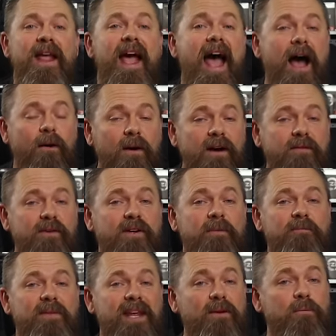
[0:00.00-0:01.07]

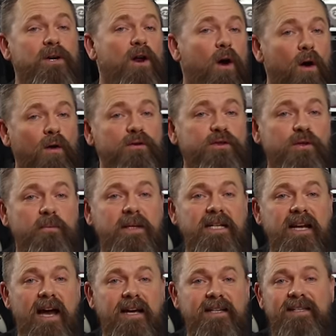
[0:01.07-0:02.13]
However, it would also be
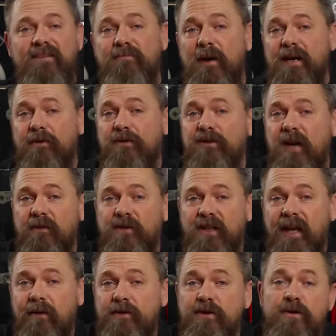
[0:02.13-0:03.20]
nice if Microsoft
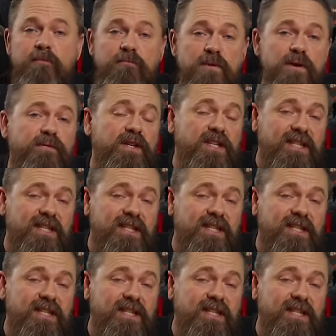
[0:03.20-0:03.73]
allowed you to move the